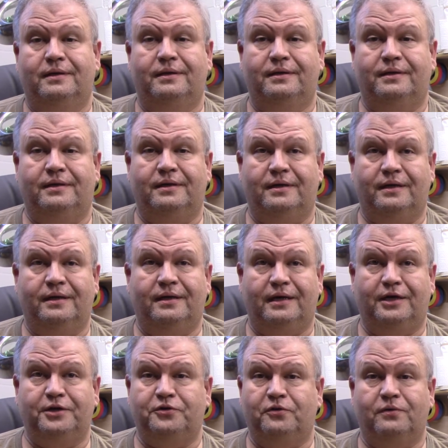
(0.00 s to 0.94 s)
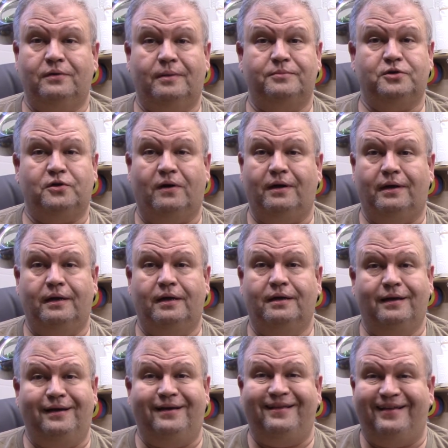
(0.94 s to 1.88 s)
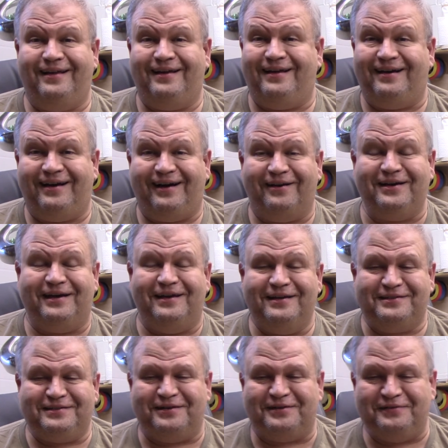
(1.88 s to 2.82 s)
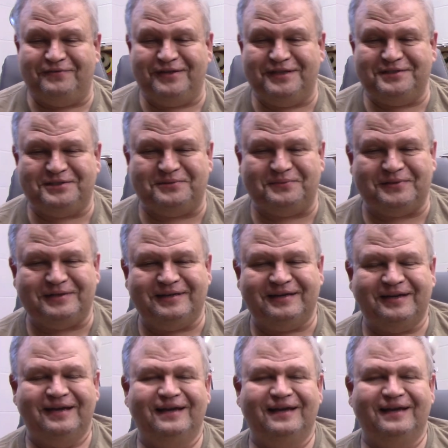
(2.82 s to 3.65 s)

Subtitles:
And Andrew, I'm trying. I'll get it done eventually.